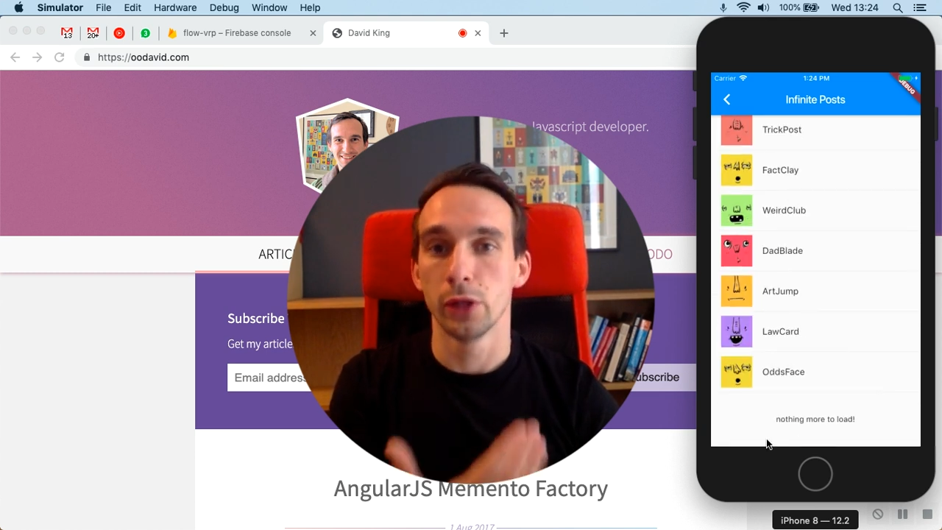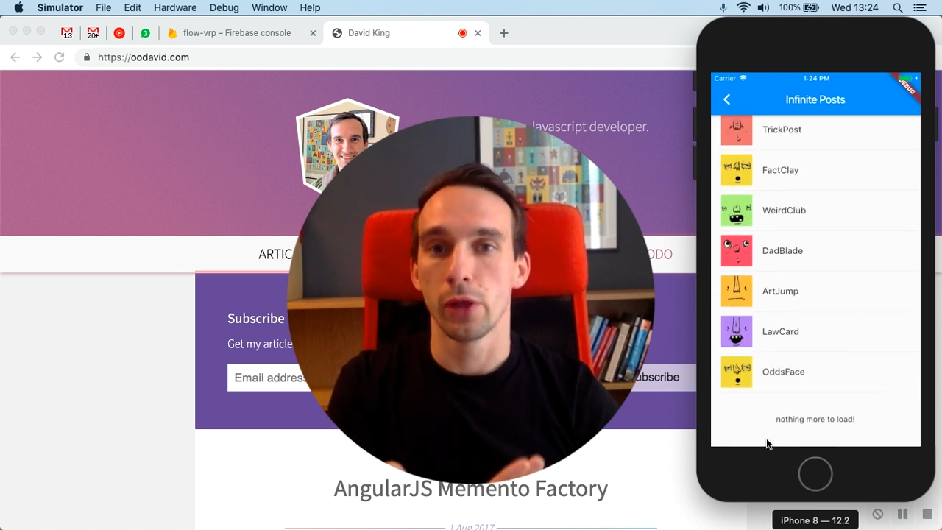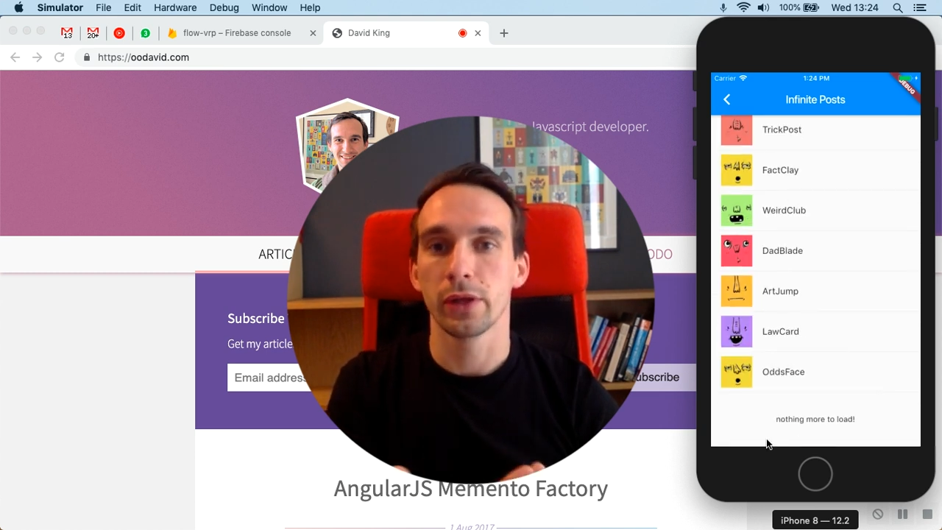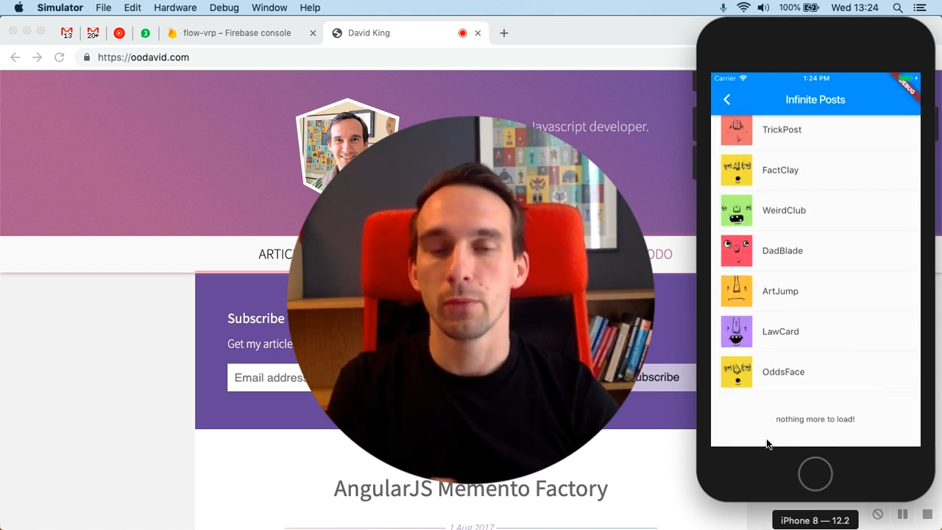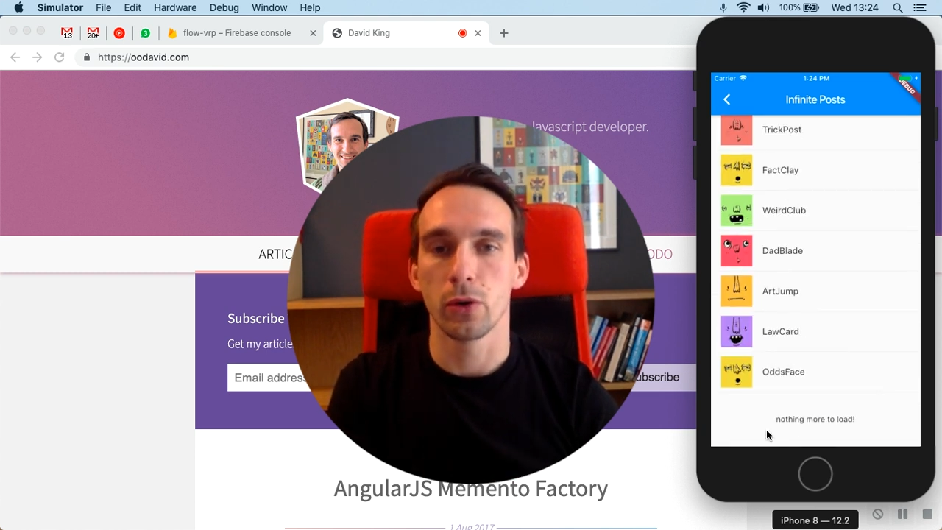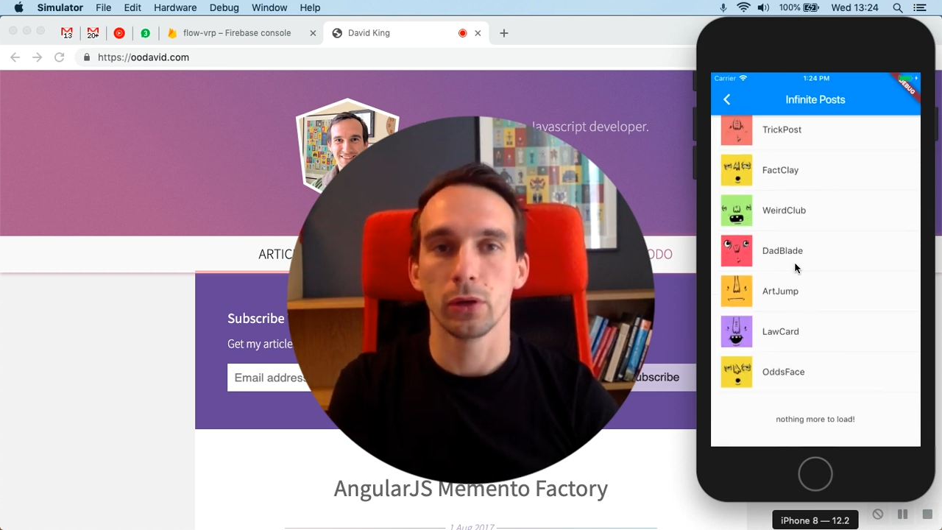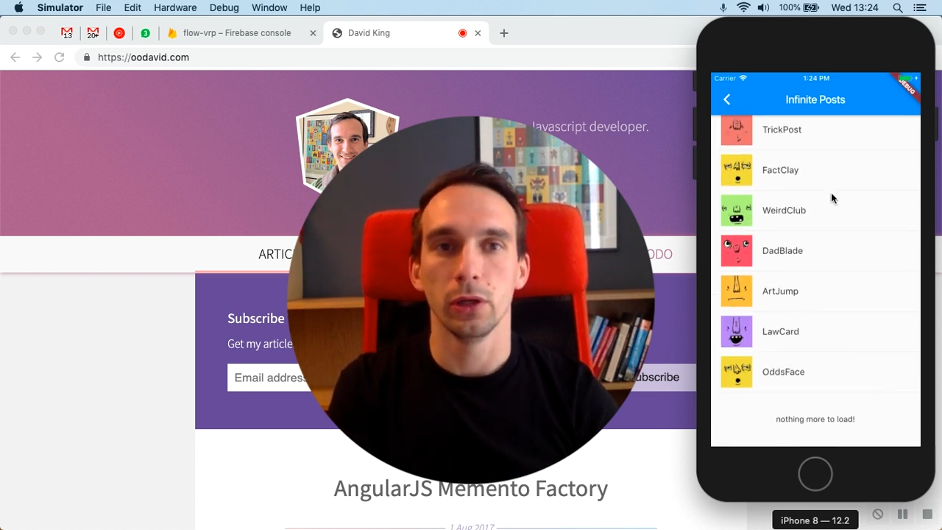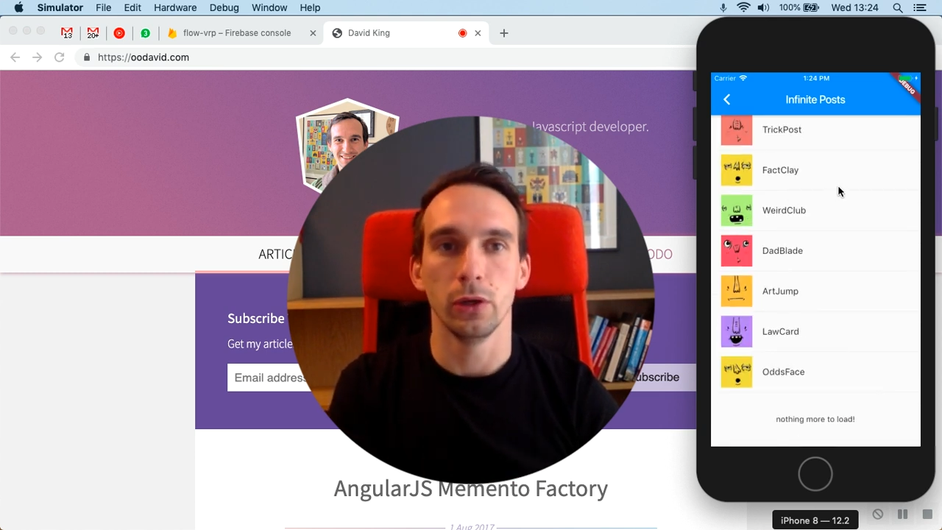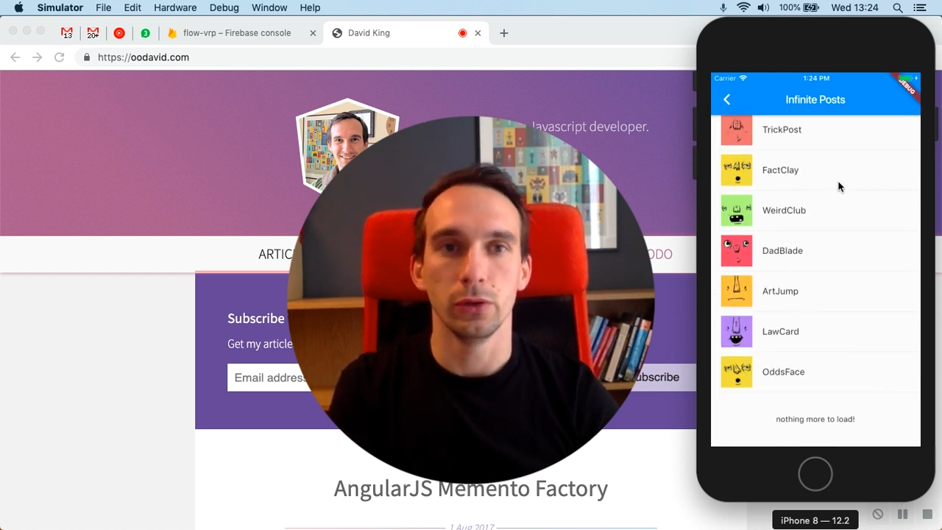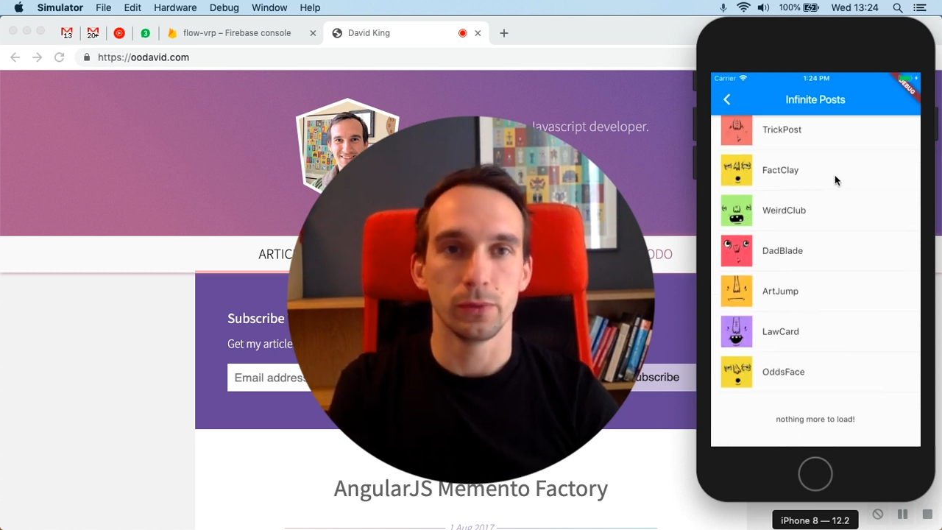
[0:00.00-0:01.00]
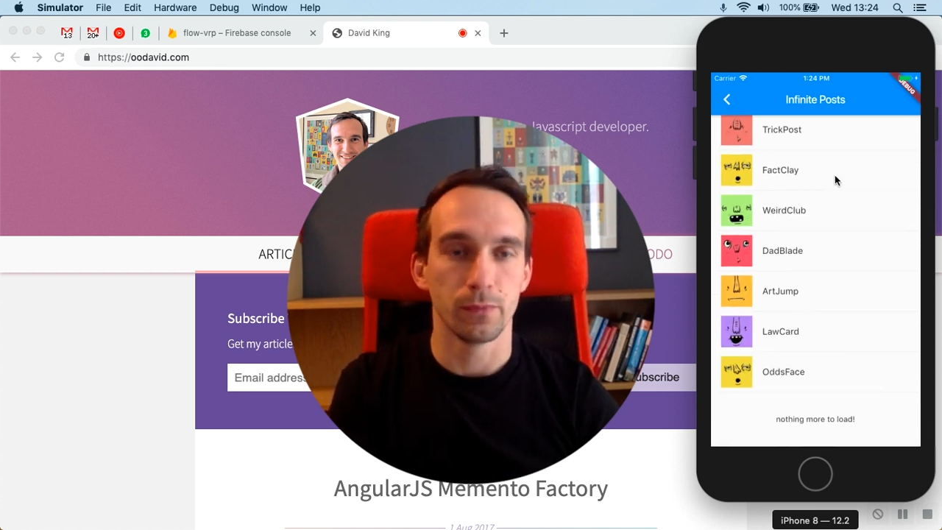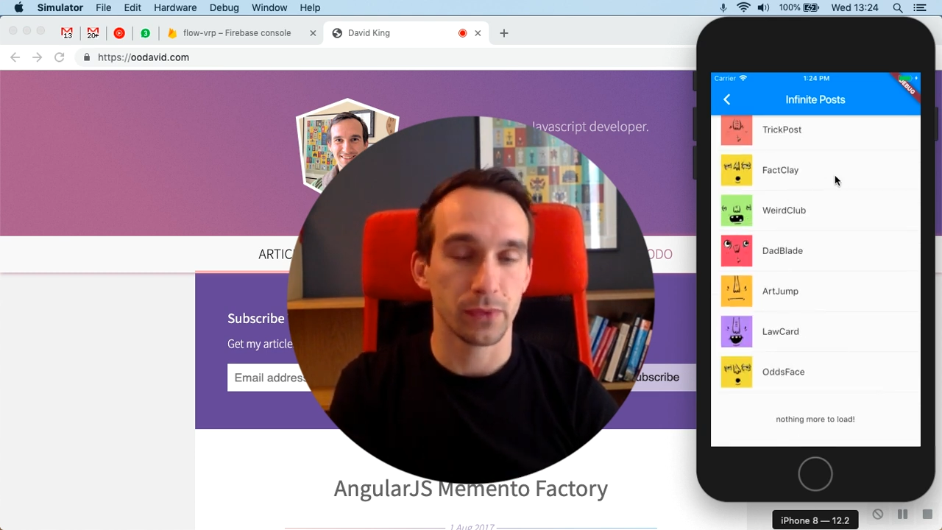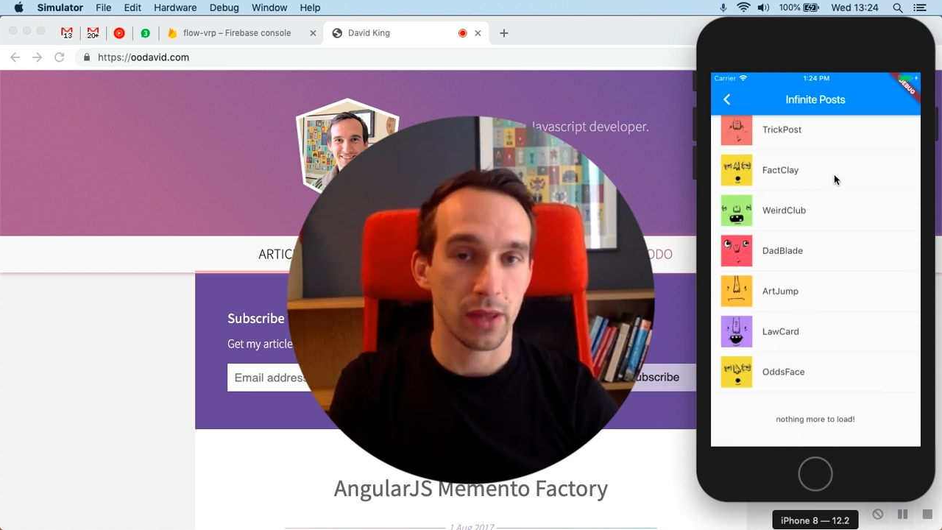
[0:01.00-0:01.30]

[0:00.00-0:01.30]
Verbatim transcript: nothing more to load.